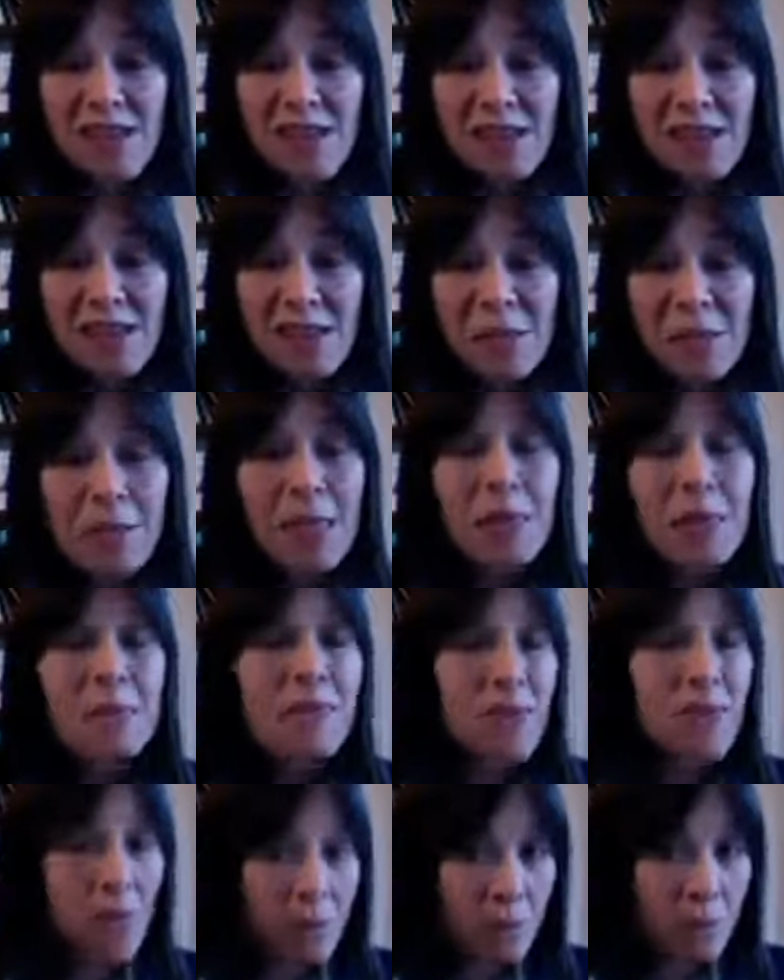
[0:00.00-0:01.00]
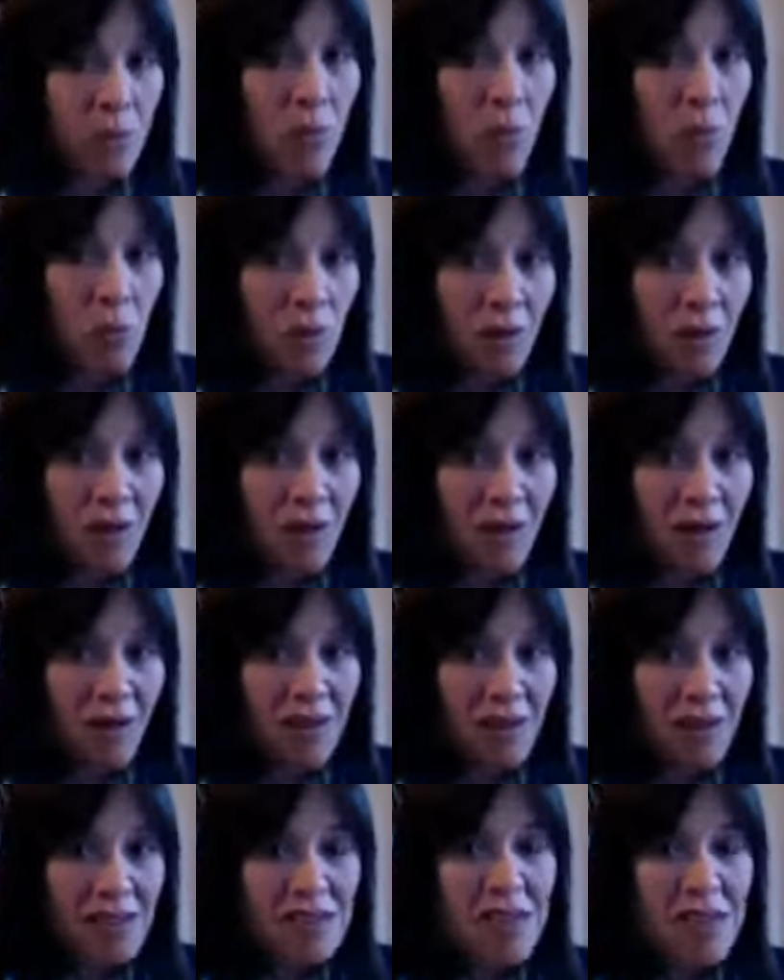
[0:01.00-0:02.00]
they become very poor
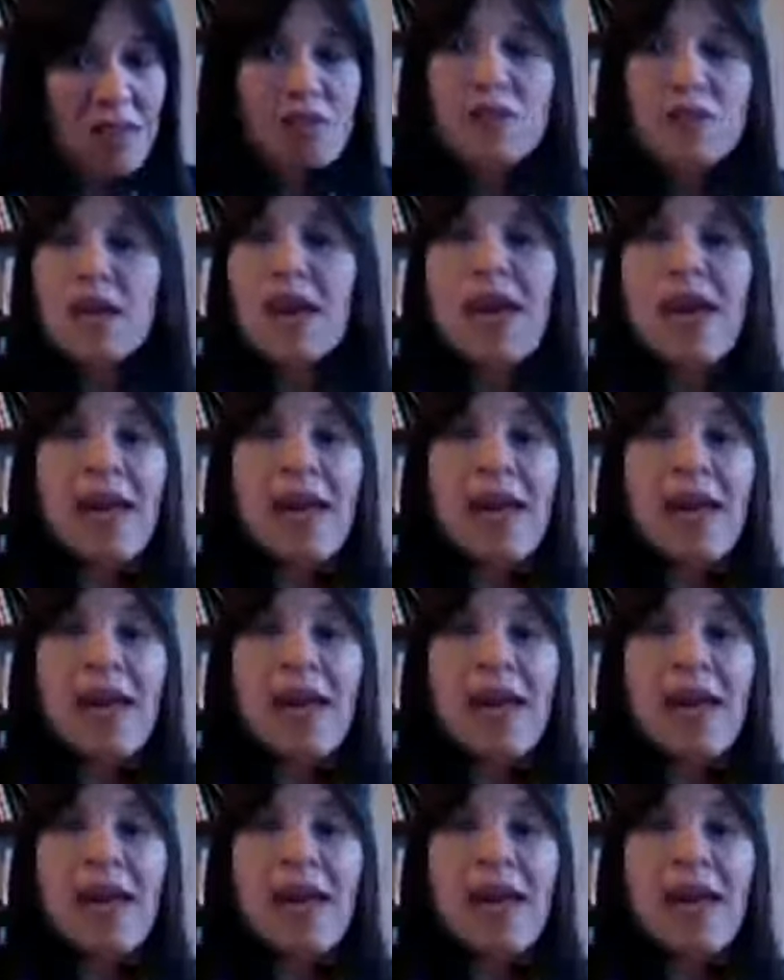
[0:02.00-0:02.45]
because they're the